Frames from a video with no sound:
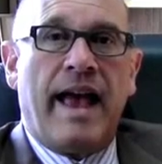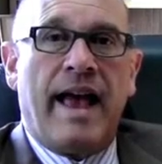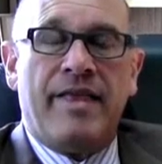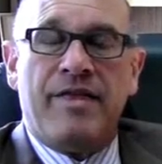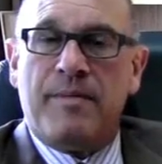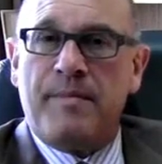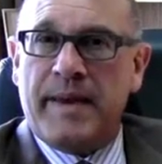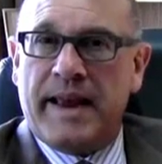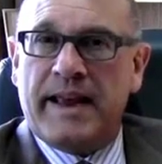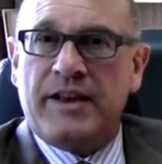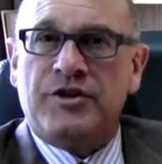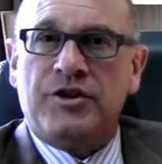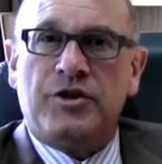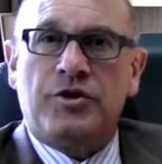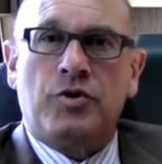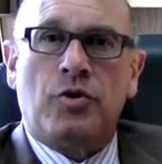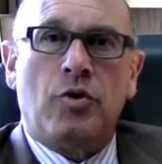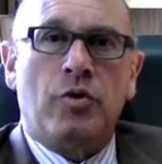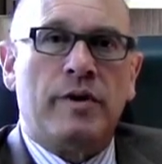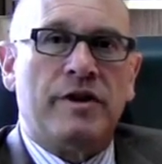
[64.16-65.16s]
and the
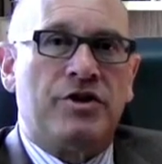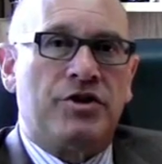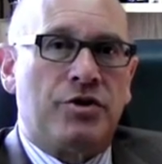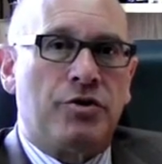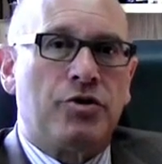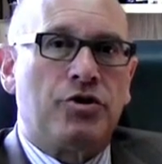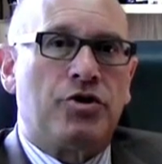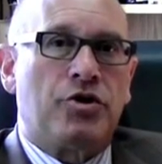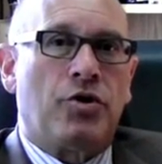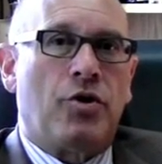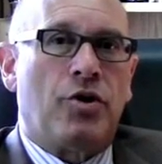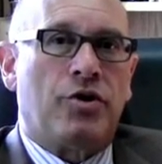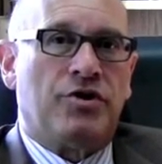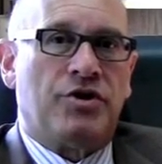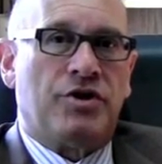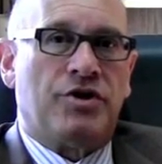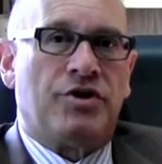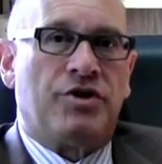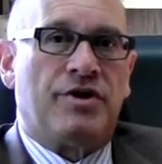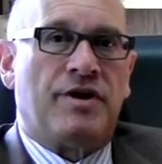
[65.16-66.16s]
mandatory
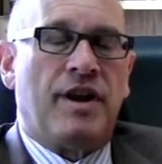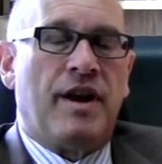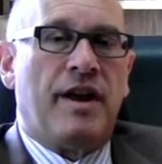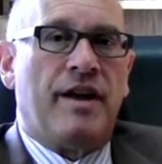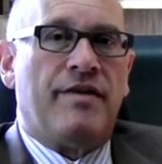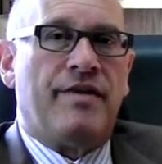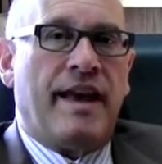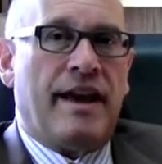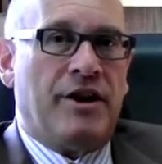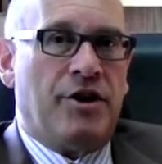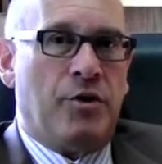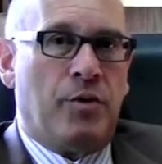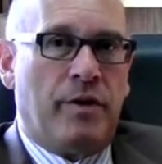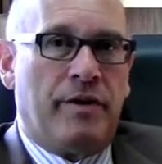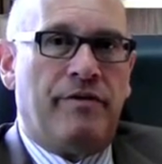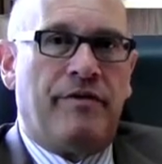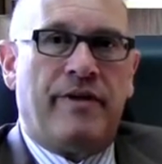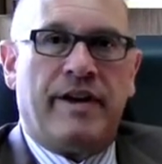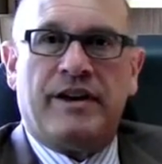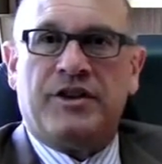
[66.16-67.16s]
surcharges that you
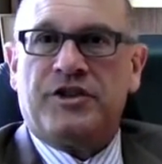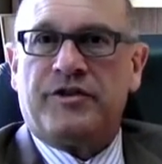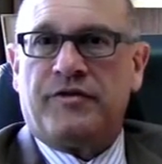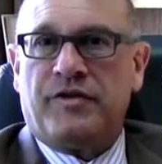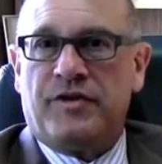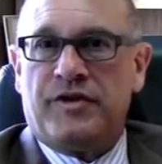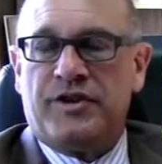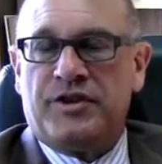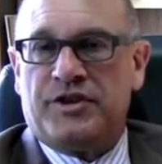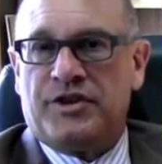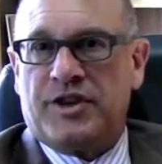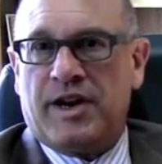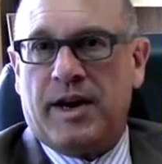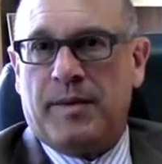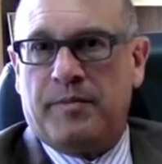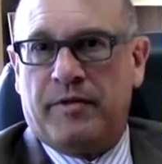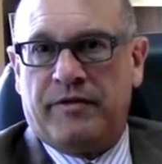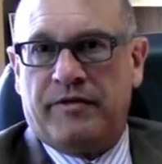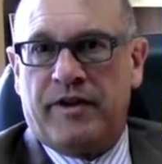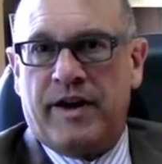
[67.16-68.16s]
would face for this
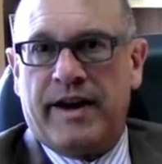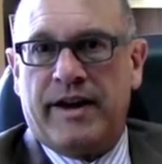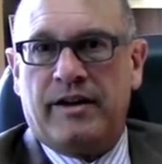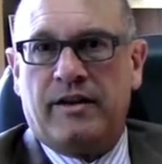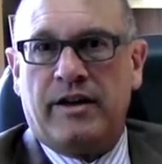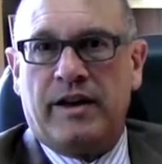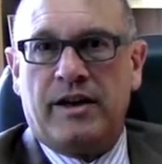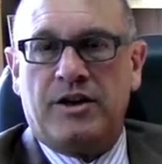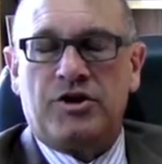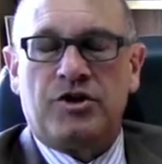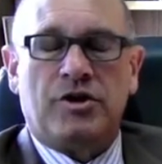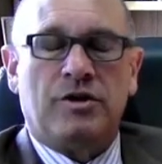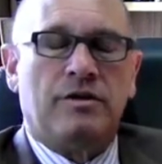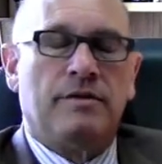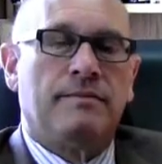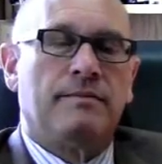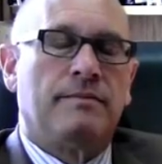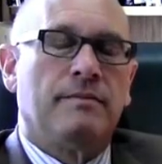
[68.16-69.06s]
type of violation.